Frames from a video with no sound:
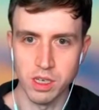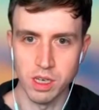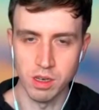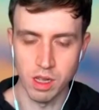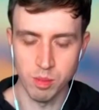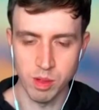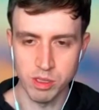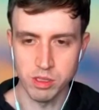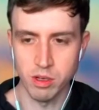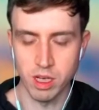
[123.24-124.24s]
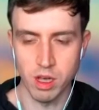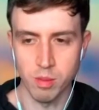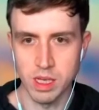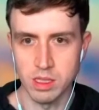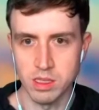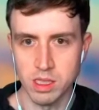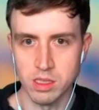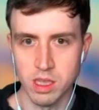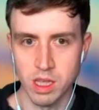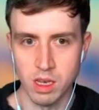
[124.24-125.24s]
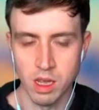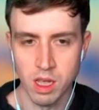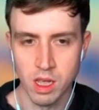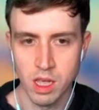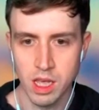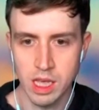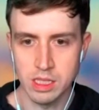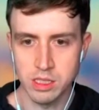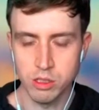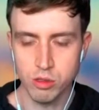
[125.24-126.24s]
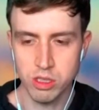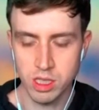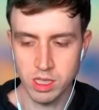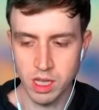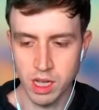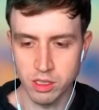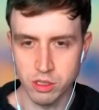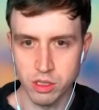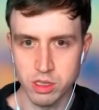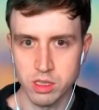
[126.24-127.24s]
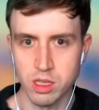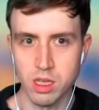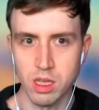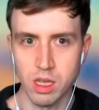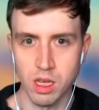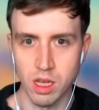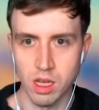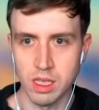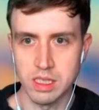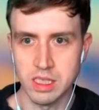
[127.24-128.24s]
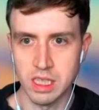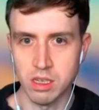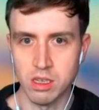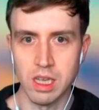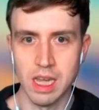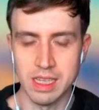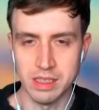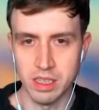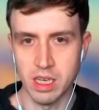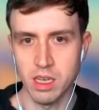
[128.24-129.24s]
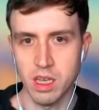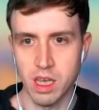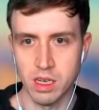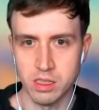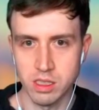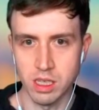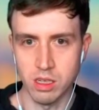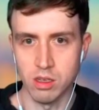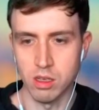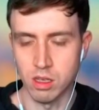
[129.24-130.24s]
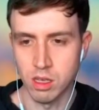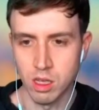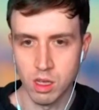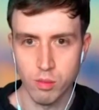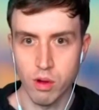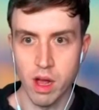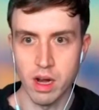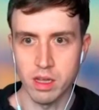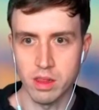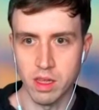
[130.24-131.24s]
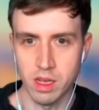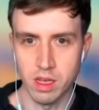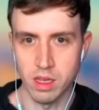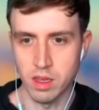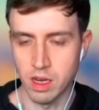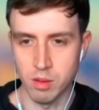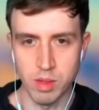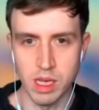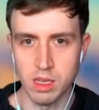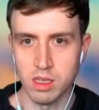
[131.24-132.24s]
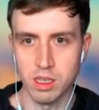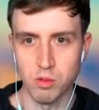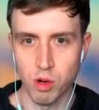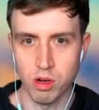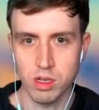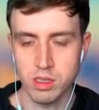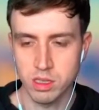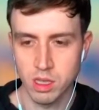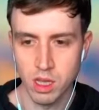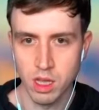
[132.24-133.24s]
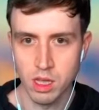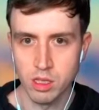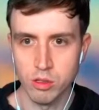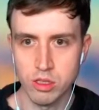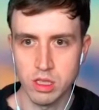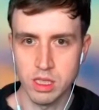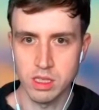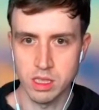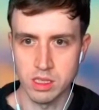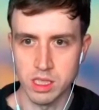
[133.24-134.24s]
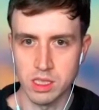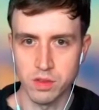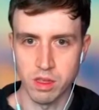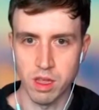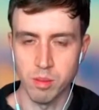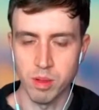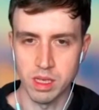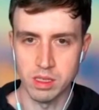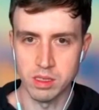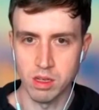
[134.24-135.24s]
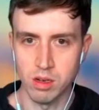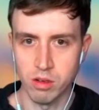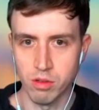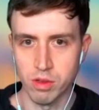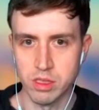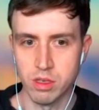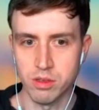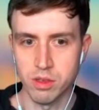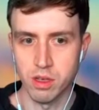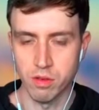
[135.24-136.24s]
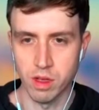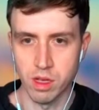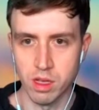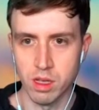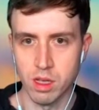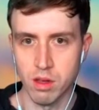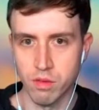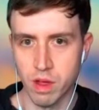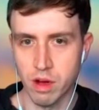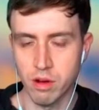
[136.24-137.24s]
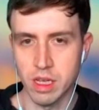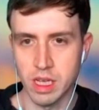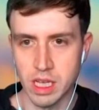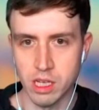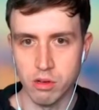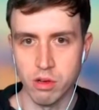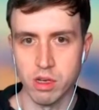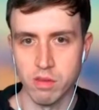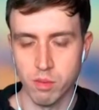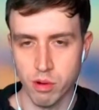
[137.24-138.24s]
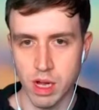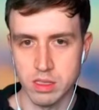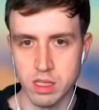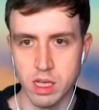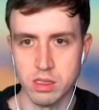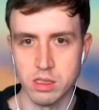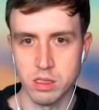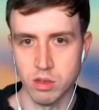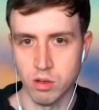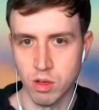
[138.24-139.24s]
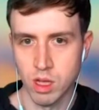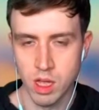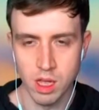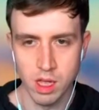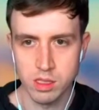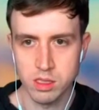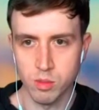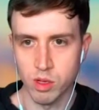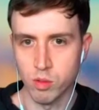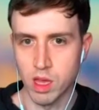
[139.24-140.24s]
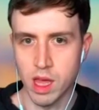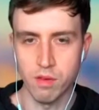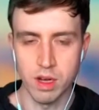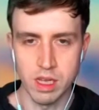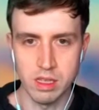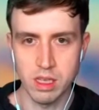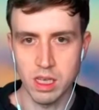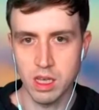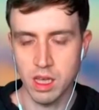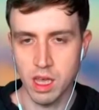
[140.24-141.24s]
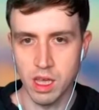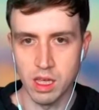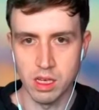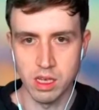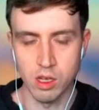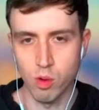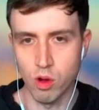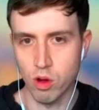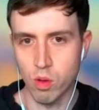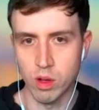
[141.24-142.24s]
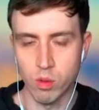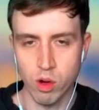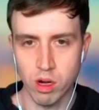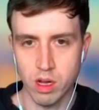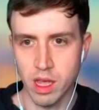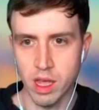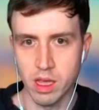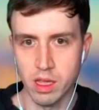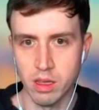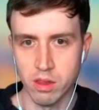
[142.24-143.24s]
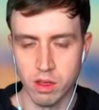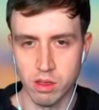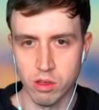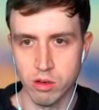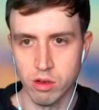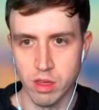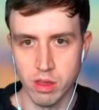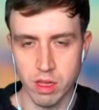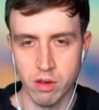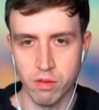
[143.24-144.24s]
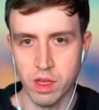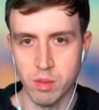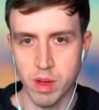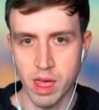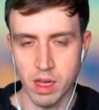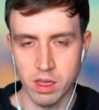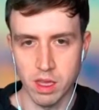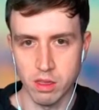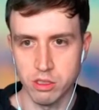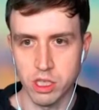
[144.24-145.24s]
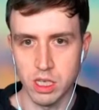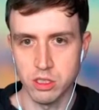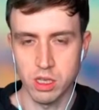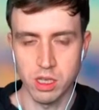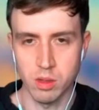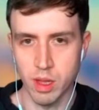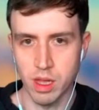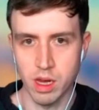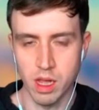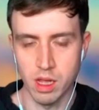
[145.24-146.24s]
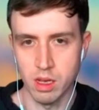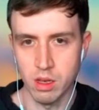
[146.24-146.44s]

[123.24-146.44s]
and people starting companies is that it's usually not just a single idea and a single product that immediately works. Usually successful companies are the result of a very iterative process. So someone will have an idea and it won't quite work, and they'll learn and they'll get feedback, and then they'll change it a little bit and